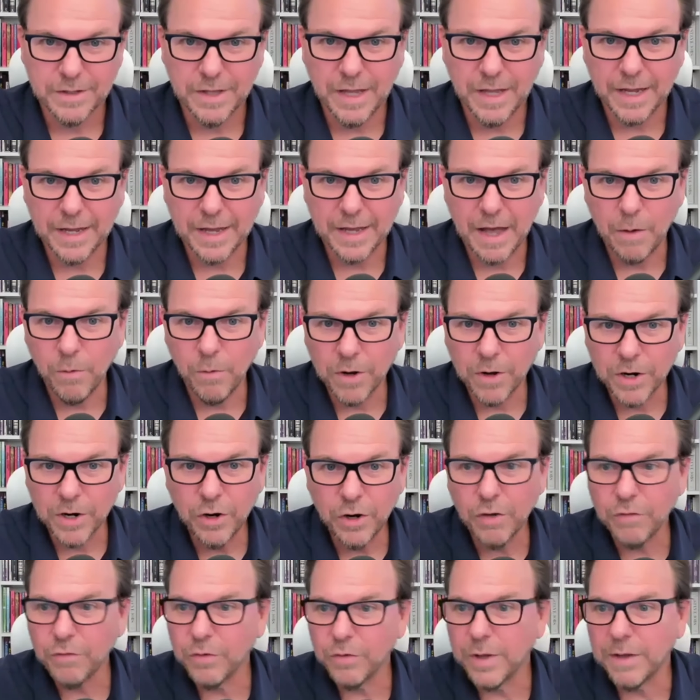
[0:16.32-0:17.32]
Like, I want
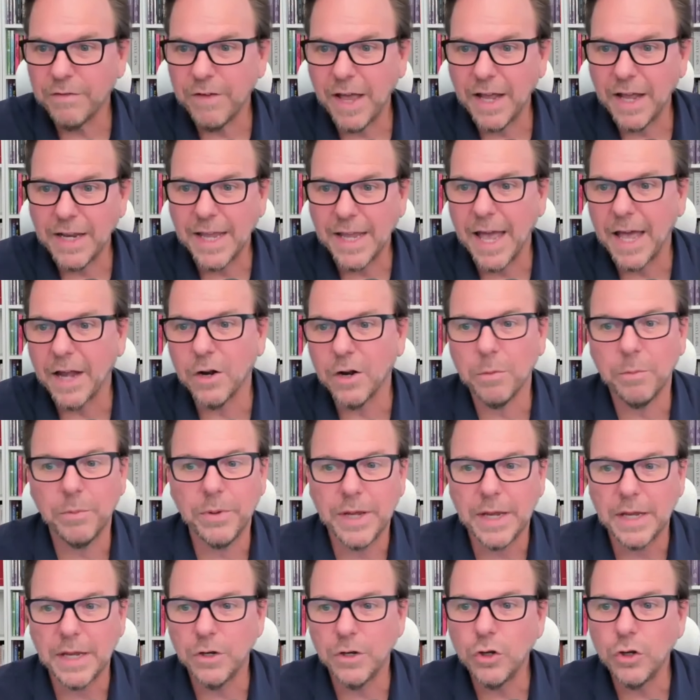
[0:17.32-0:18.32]
to know if we have any
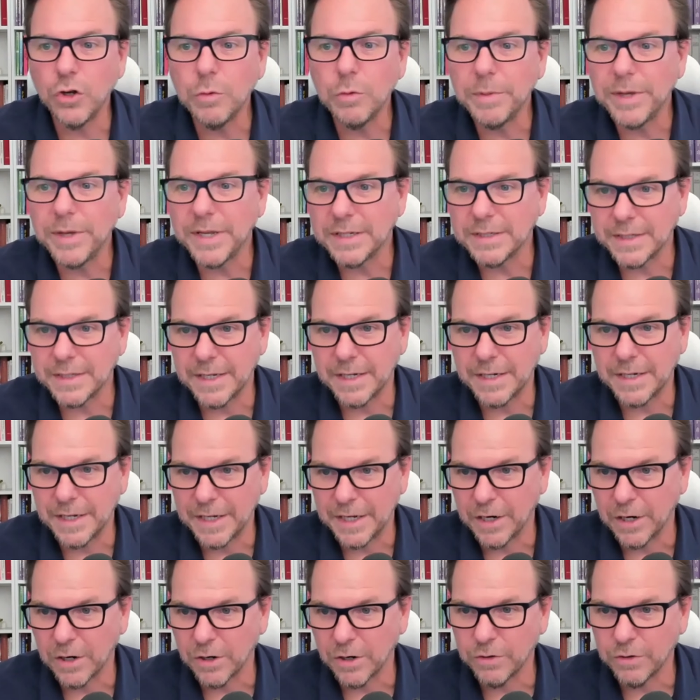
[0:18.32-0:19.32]
NLP newbies in
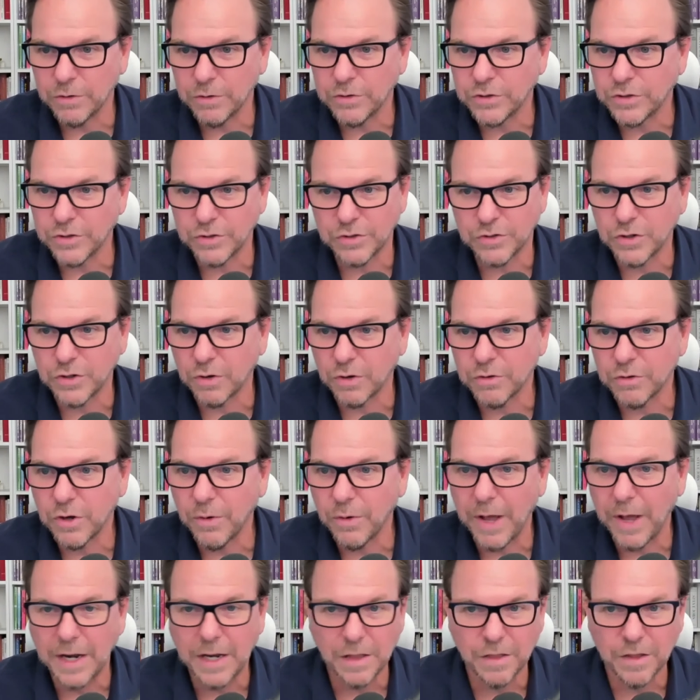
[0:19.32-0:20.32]
here who just don't
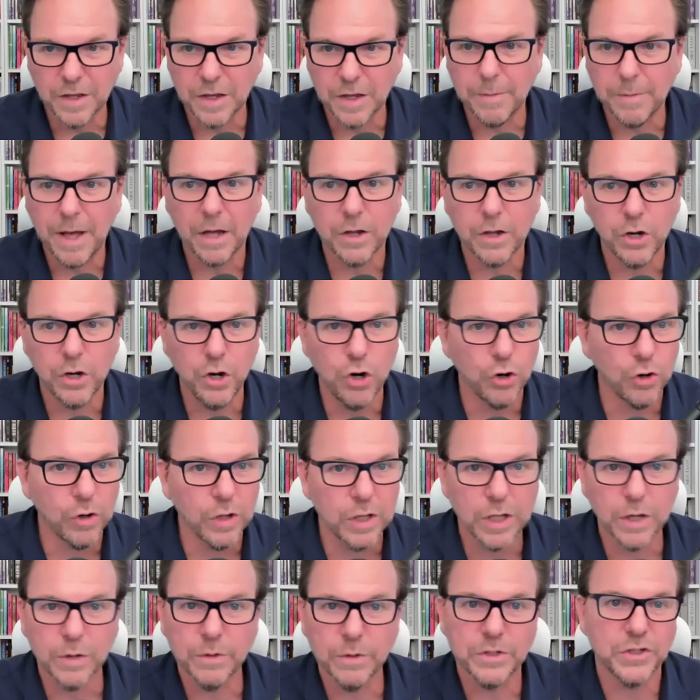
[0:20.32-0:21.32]
know anything about
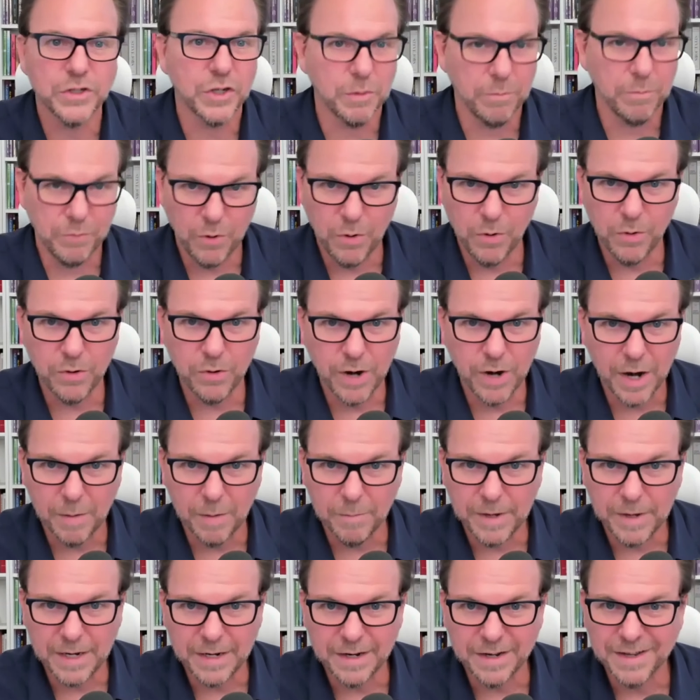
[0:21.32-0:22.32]
neurolinguistic
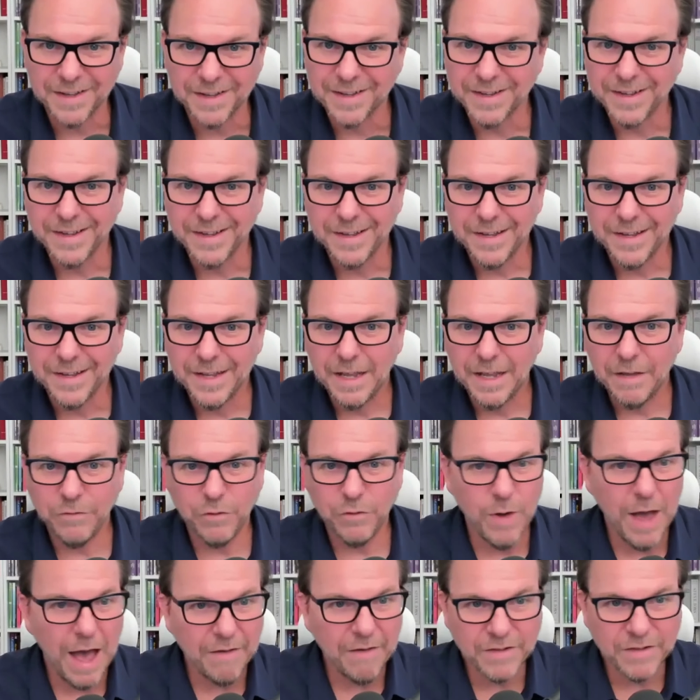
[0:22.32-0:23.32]
programming,
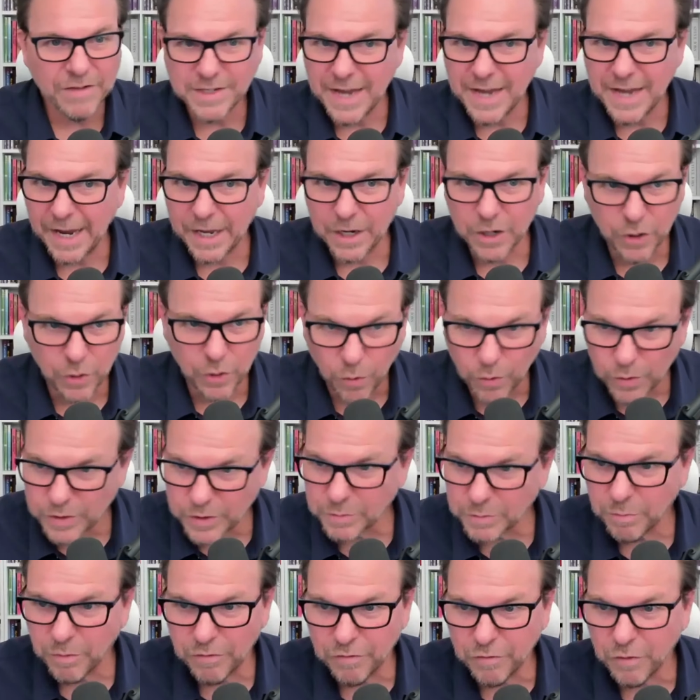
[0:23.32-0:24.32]
if you haven't taken a
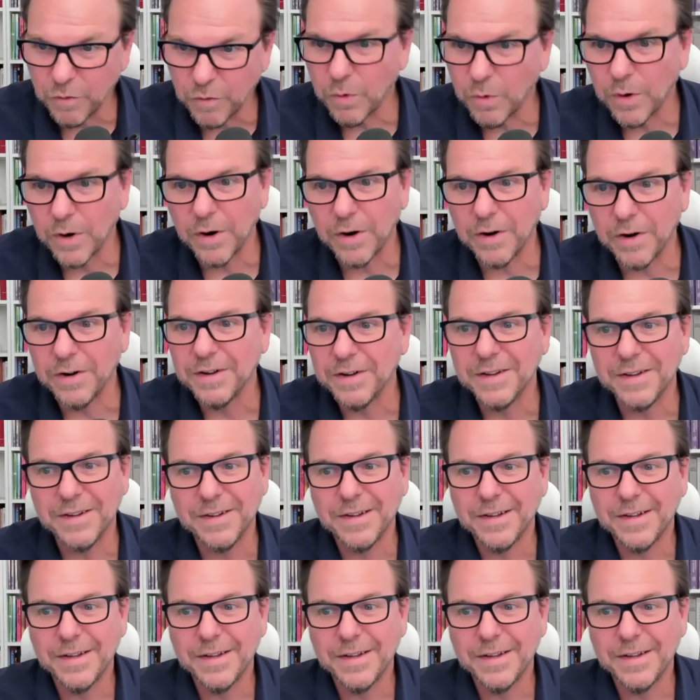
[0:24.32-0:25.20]
course before,